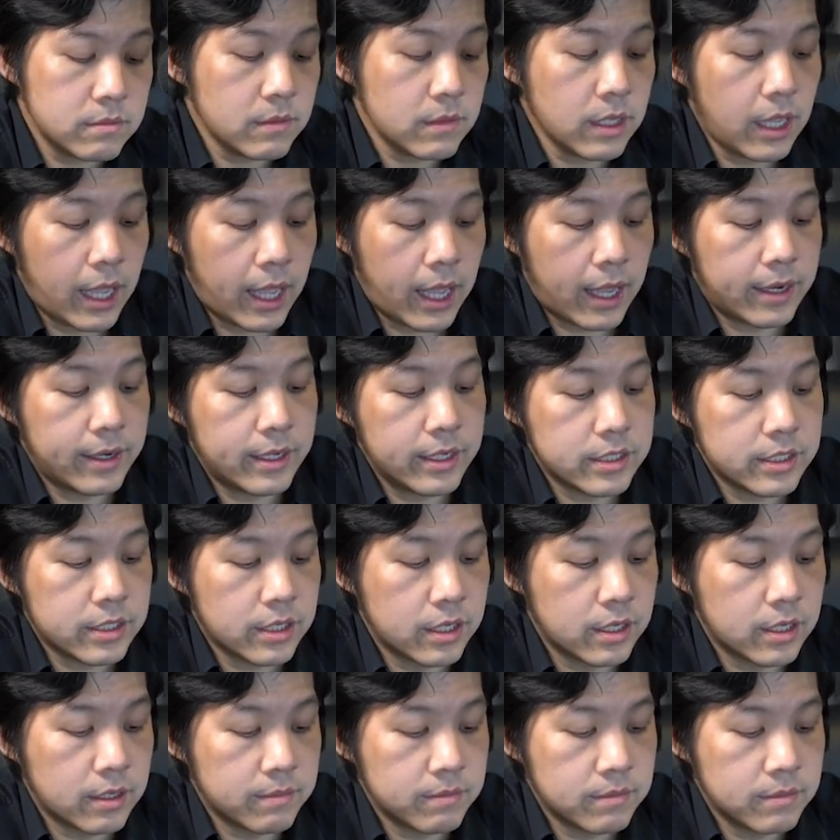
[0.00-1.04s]
and this
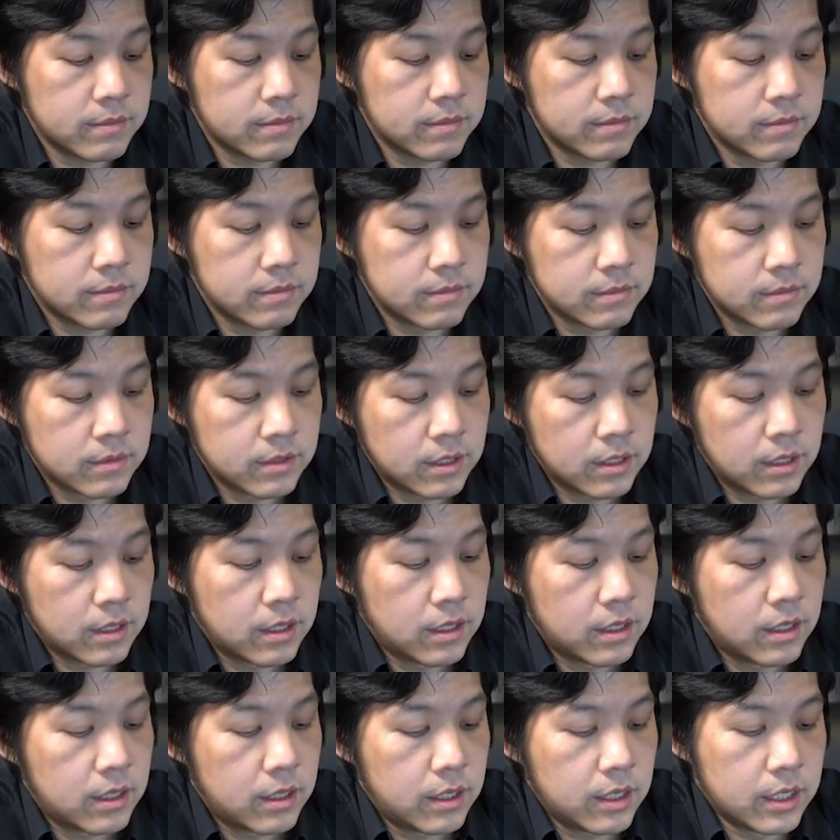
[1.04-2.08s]
term
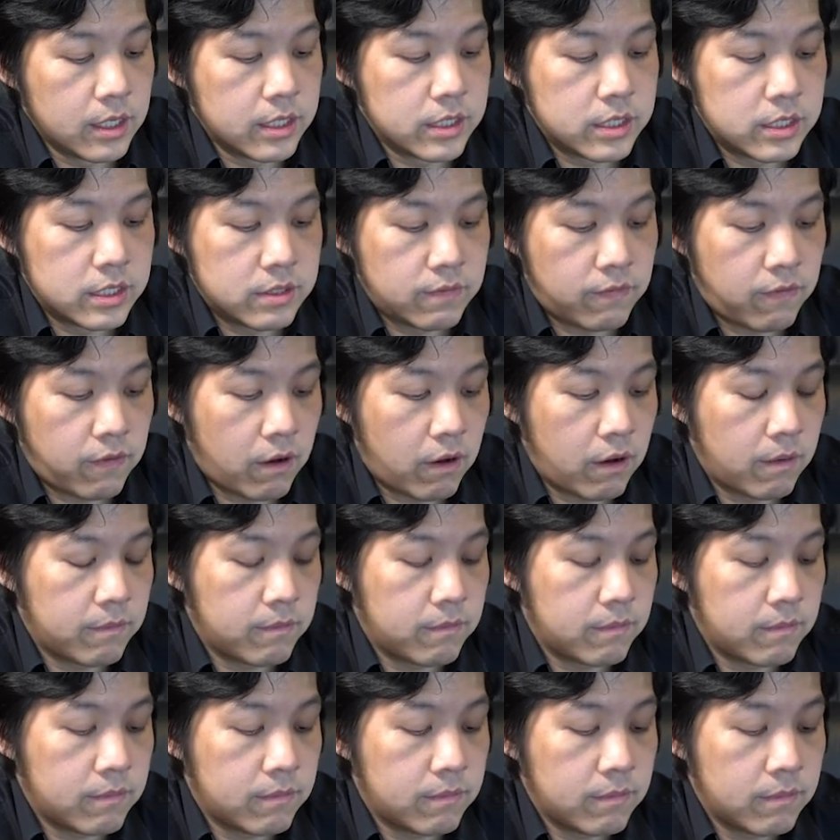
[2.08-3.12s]
is
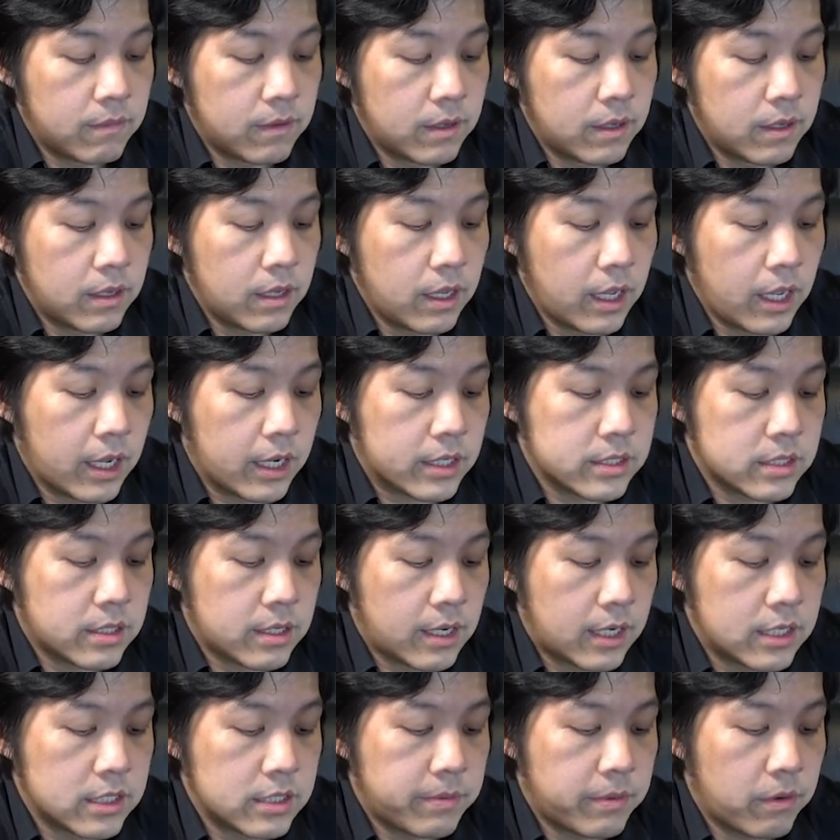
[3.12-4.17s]
from x
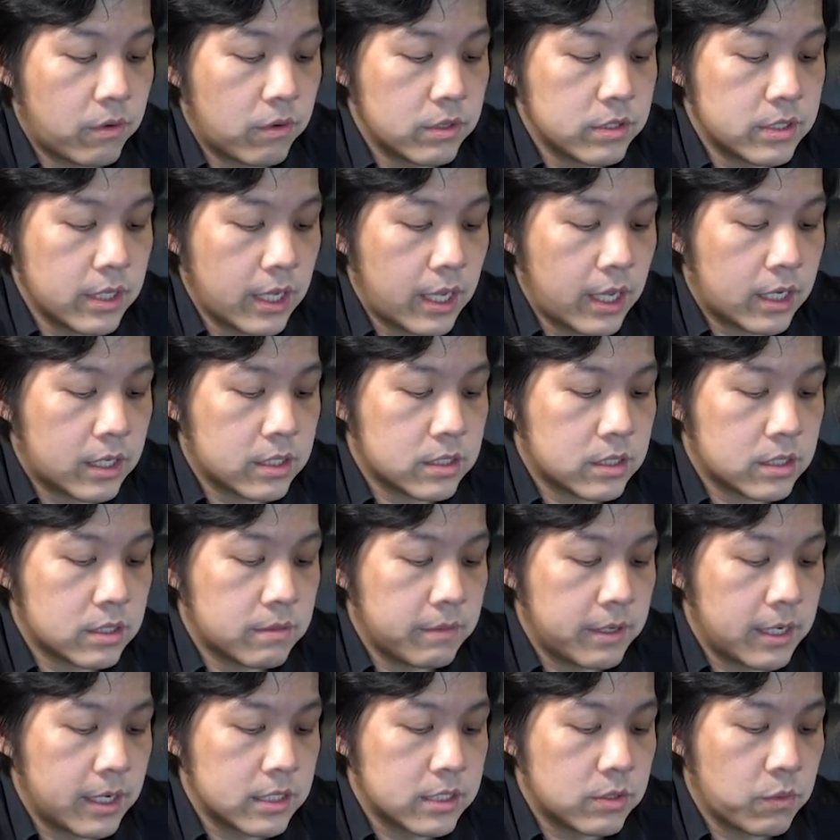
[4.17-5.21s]
transpose x
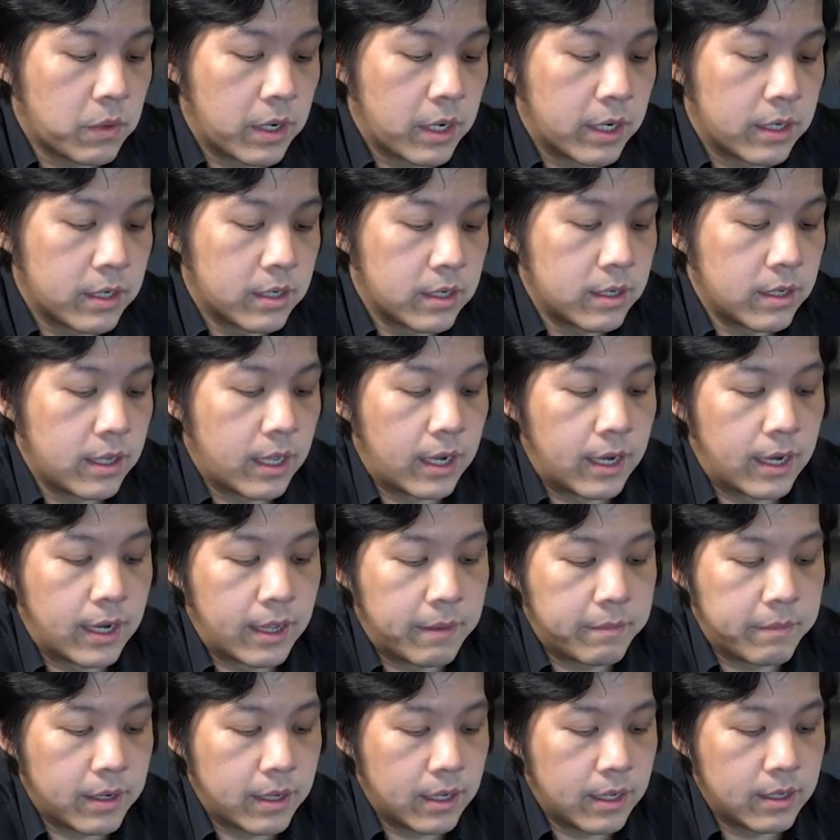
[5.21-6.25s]
minus 1 and
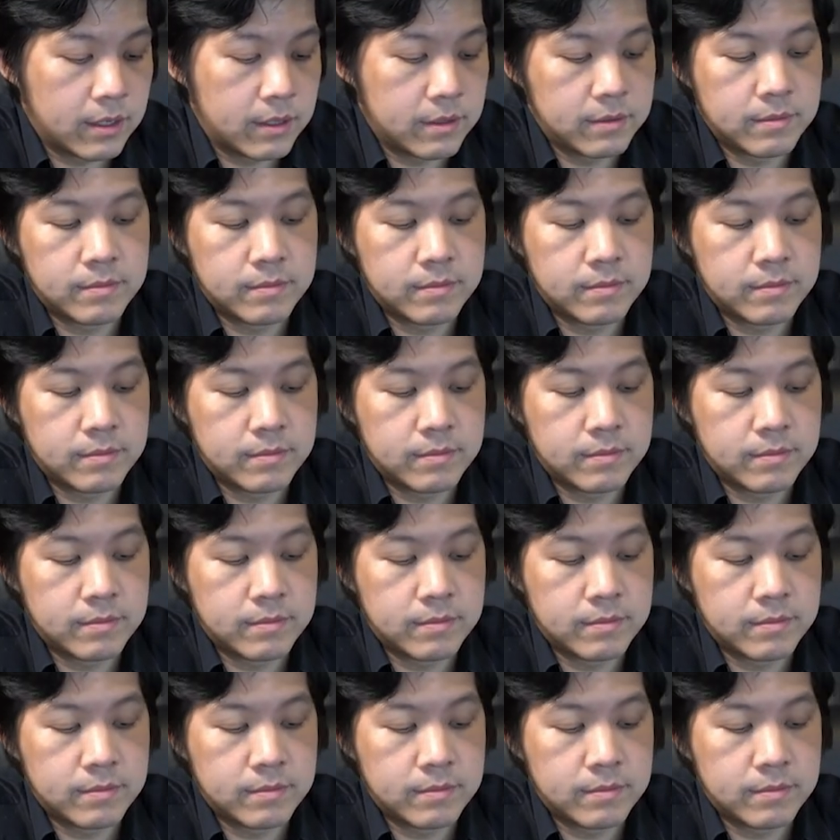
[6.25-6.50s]
lambda.